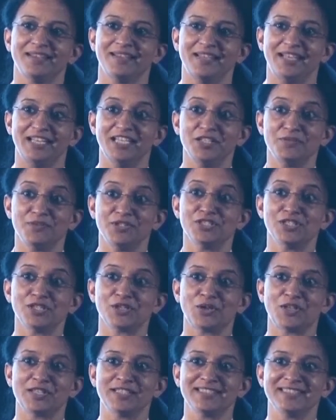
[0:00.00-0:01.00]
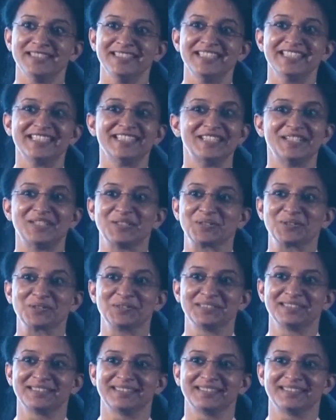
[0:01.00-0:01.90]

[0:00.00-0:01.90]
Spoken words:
individual constants? No.